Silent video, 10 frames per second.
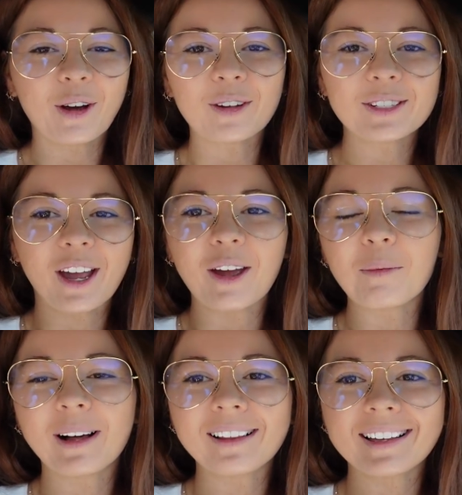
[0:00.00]

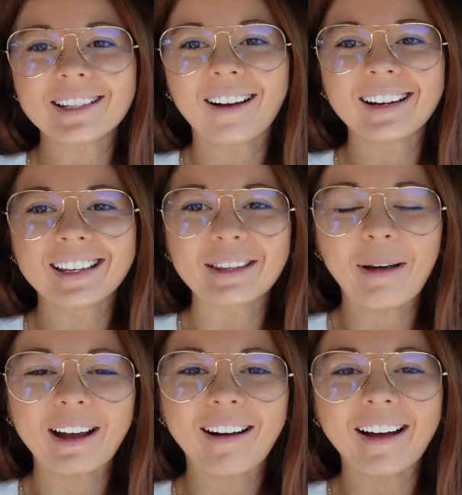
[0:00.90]
Costco. Will is hiding in the
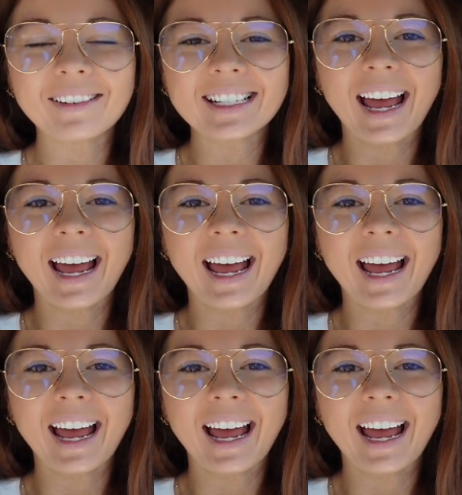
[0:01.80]
background